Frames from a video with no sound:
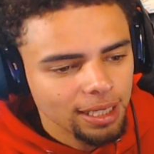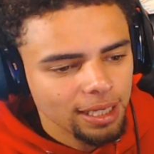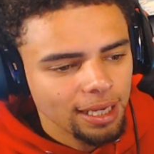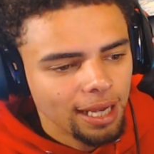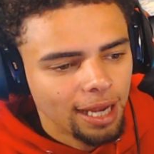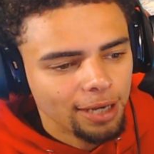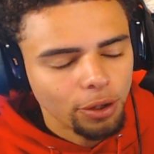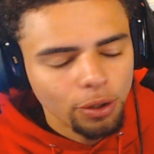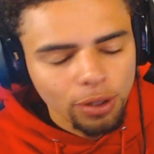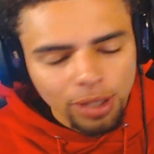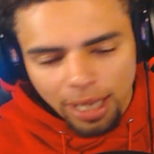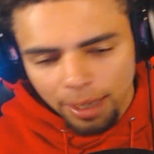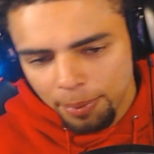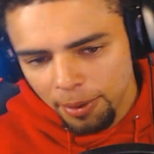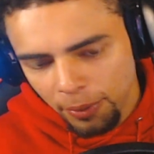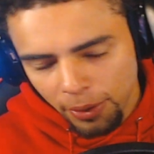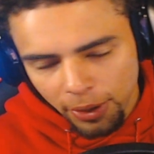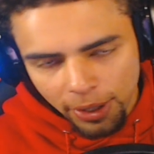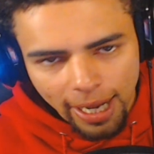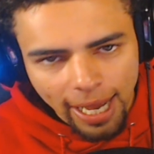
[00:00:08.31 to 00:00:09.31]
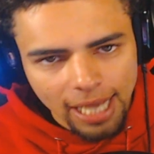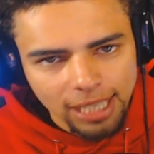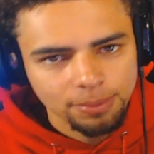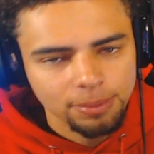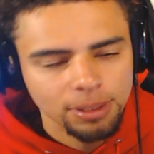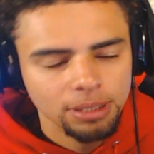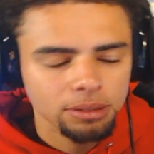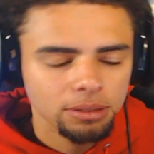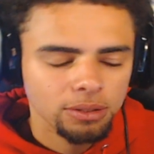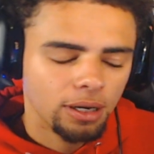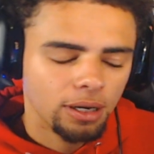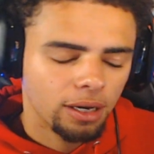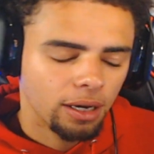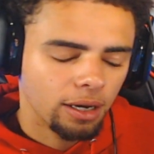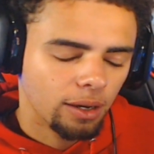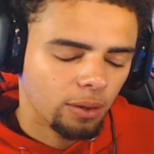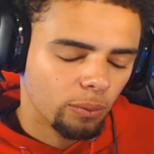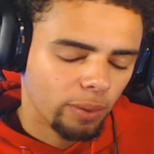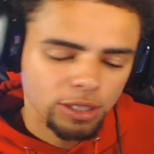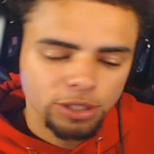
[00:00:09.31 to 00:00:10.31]
I know a lot of people are going to ask me,
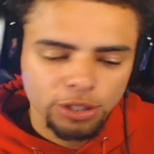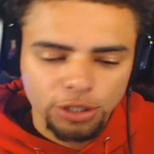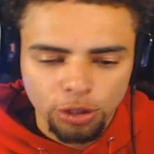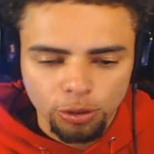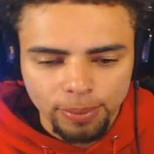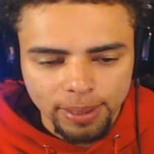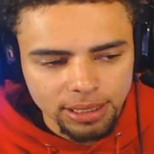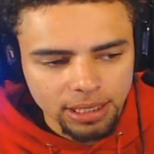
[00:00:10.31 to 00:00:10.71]
where's Cubics?